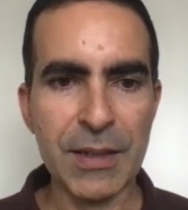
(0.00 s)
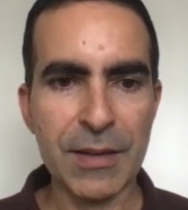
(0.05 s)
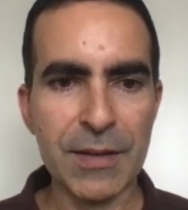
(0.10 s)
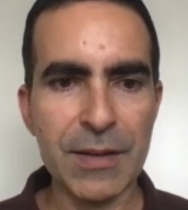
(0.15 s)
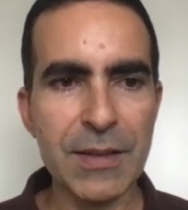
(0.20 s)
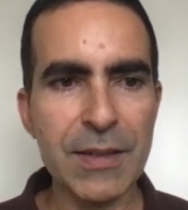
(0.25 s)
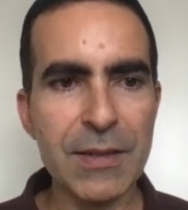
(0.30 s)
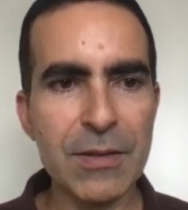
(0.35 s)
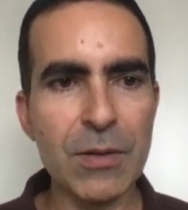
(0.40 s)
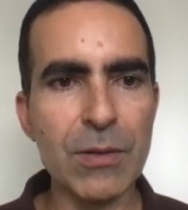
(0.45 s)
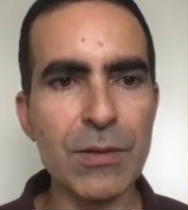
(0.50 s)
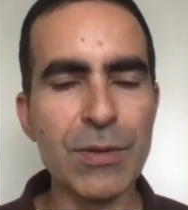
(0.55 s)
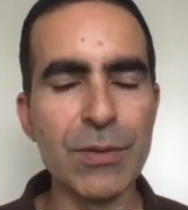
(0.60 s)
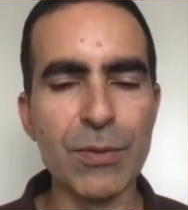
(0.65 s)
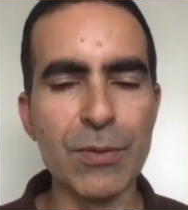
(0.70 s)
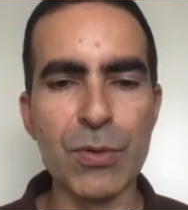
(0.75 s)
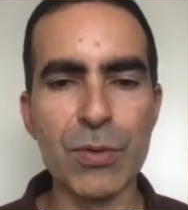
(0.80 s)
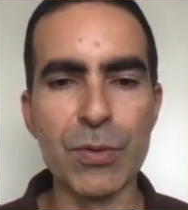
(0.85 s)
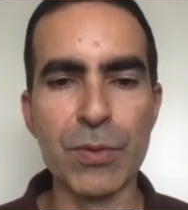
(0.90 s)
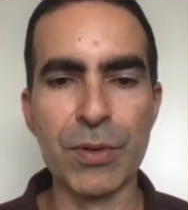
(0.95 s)
This is also
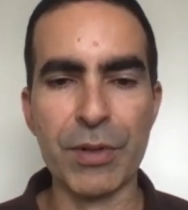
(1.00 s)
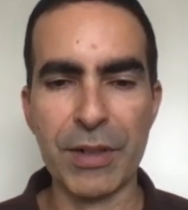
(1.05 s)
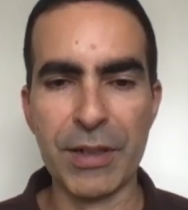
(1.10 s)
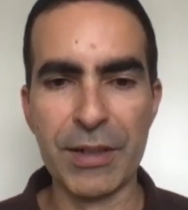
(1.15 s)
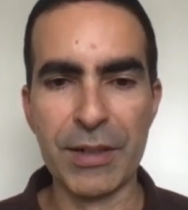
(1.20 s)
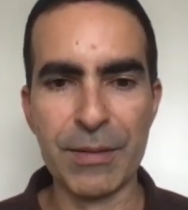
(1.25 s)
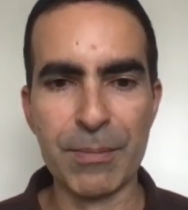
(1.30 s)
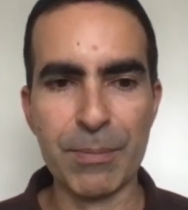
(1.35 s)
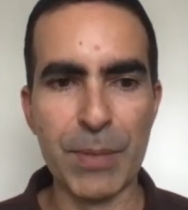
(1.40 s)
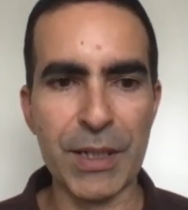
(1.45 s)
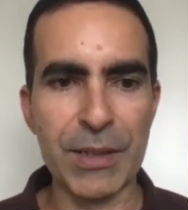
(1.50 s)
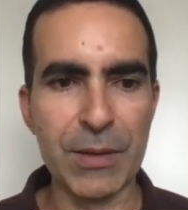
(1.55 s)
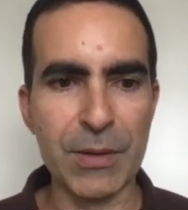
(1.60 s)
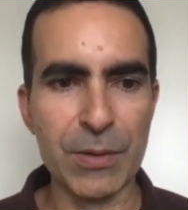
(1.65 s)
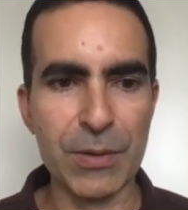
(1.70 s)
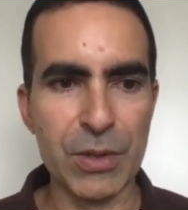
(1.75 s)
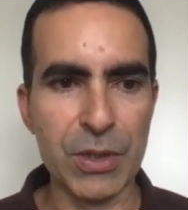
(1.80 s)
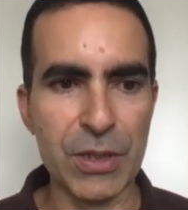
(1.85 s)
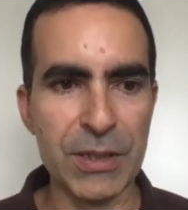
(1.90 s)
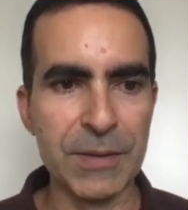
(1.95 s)
true in
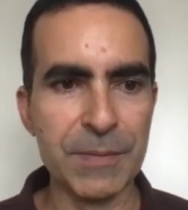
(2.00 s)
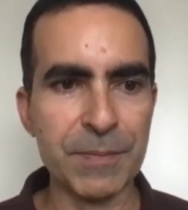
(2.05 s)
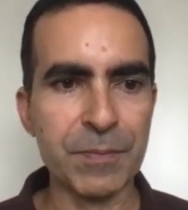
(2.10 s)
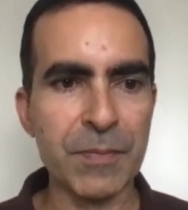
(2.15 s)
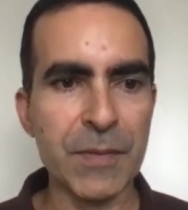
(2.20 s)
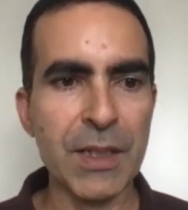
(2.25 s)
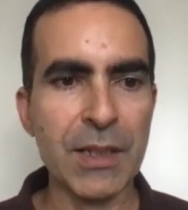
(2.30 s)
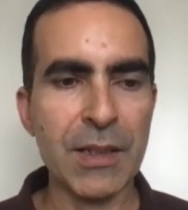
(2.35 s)
biology.